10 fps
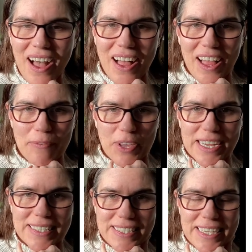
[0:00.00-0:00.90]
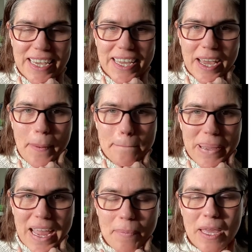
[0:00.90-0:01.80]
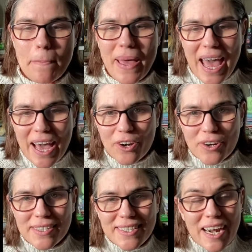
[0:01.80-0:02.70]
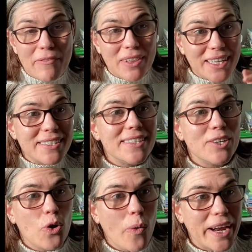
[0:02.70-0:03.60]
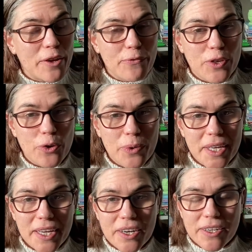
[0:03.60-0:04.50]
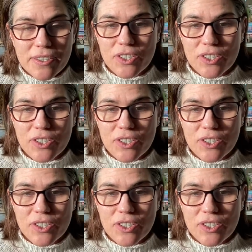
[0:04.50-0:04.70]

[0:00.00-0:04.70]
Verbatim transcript: Uh, if you guys dig baby patterns, then I've listed quite a few here.